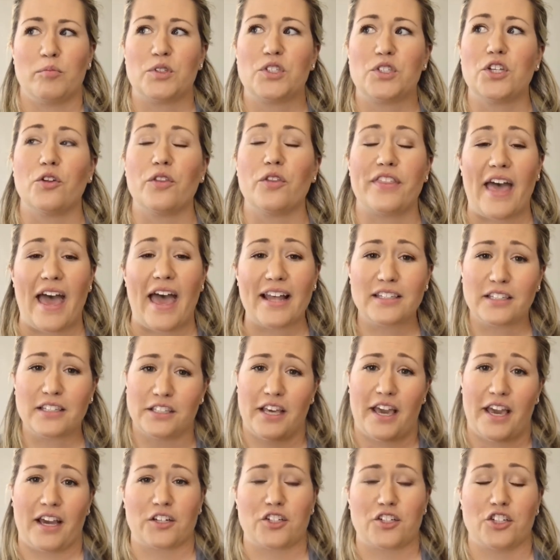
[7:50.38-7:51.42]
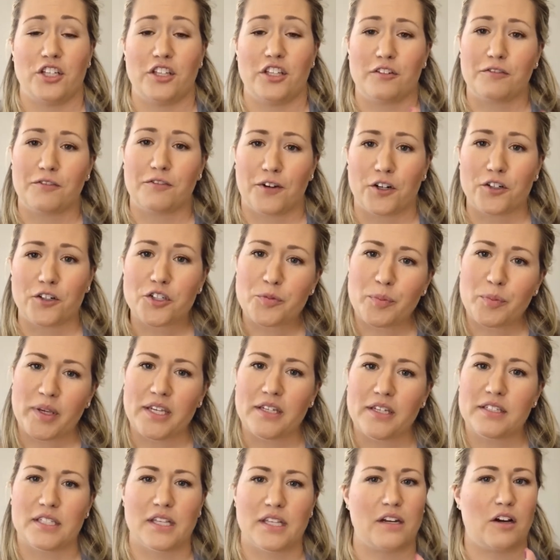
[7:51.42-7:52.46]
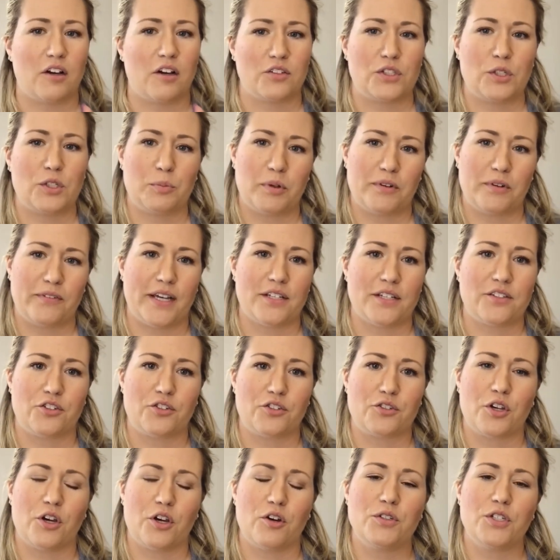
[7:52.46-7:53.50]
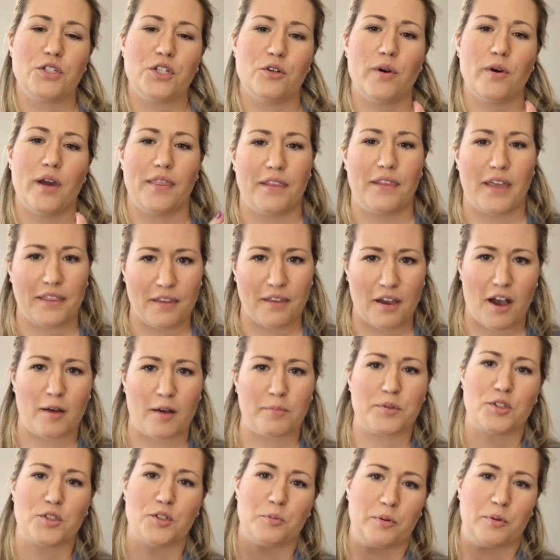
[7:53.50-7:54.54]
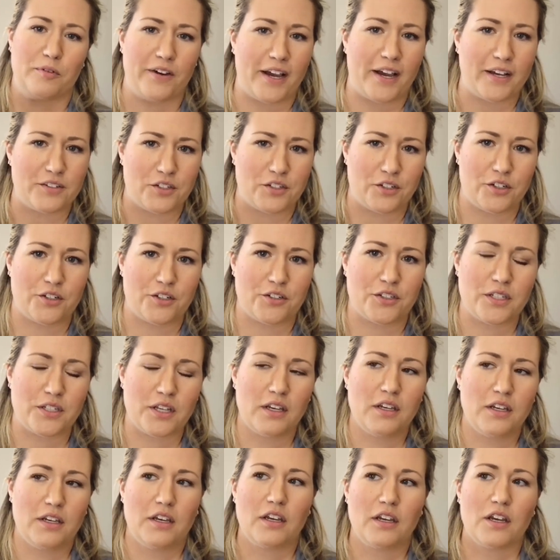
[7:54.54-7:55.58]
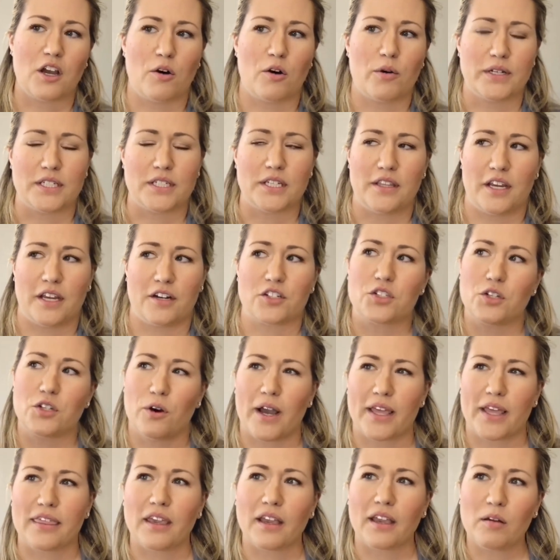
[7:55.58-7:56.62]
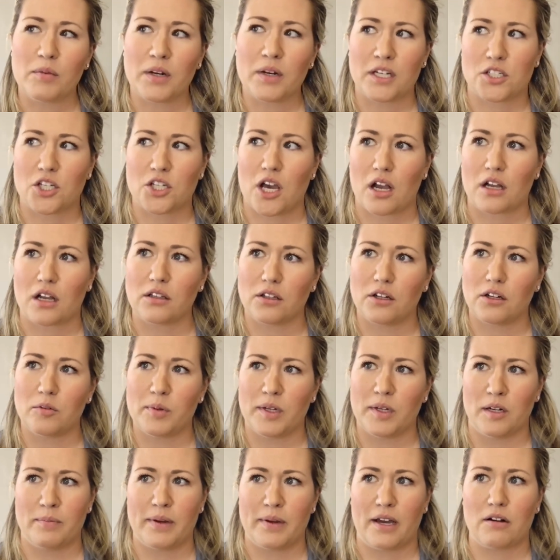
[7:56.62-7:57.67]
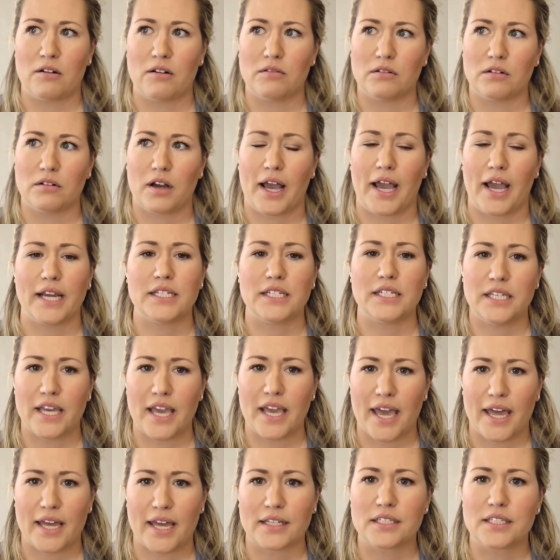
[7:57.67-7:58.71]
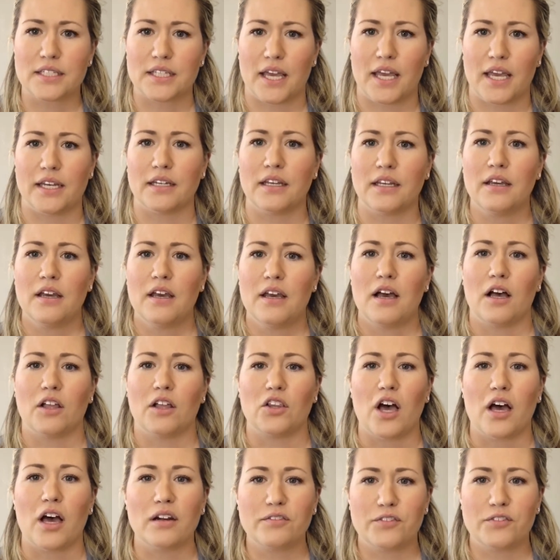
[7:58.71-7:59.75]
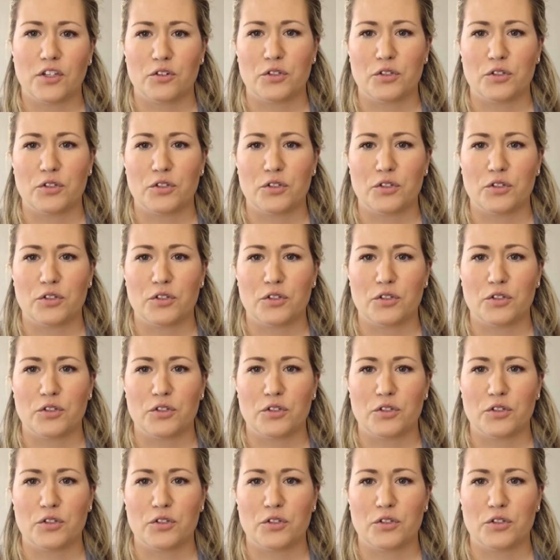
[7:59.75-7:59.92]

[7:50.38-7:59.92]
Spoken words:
So that's actually the first piece that all supervisors go to, and then the ops supervisors go into there. So I think I'm going to talk a little bit about ITS, and a lot of